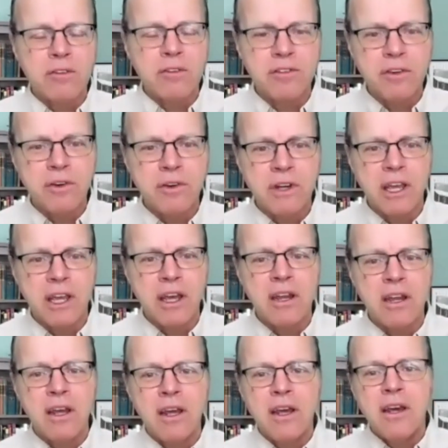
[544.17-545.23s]
I was doing
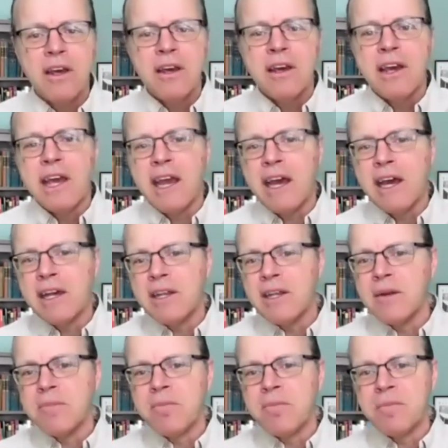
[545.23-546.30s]
it. And
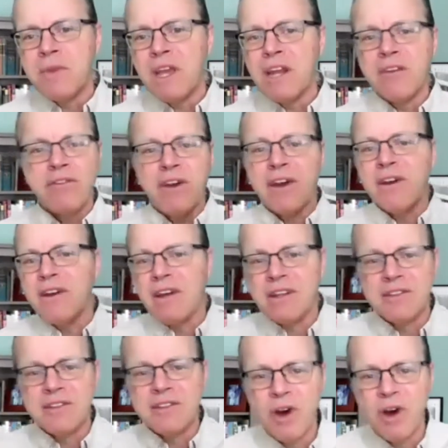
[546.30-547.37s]

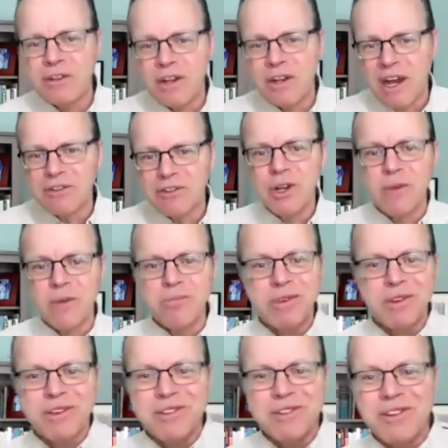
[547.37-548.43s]
so I'll jump
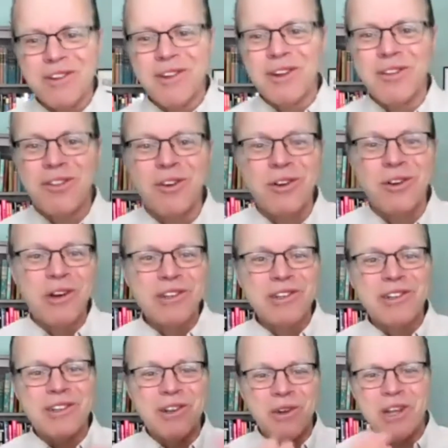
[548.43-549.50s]
to the third
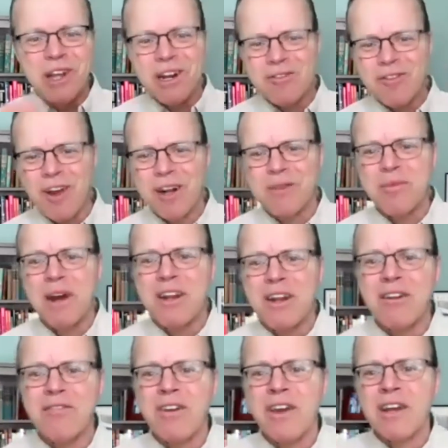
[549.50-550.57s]
question that we kind of talked about in
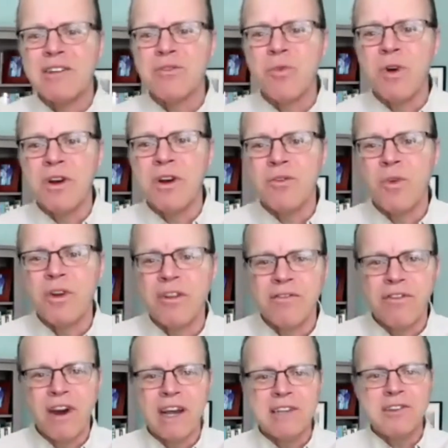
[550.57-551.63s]
advance, what
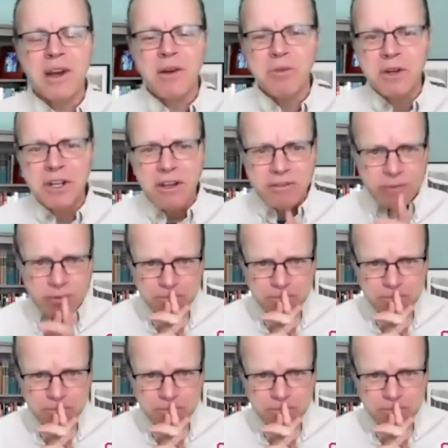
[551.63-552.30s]
advice I would give.